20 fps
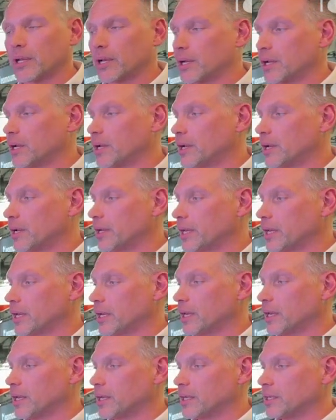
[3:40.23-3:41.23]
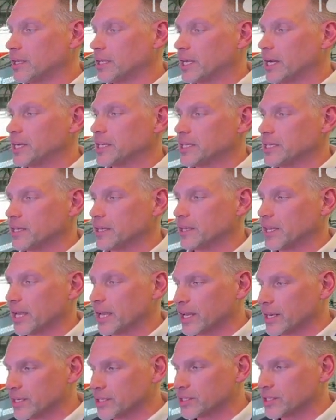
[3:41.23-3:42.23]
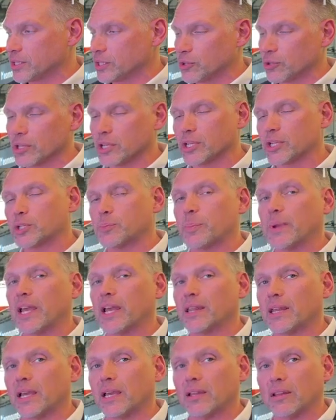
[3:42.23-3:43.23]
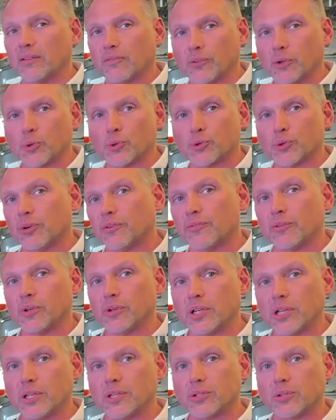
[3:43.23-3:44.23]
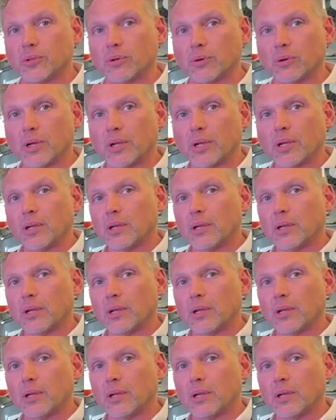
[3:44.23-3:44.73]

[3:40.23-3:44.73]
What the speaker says: and the idea of that is that you can expand that in the future if you need to.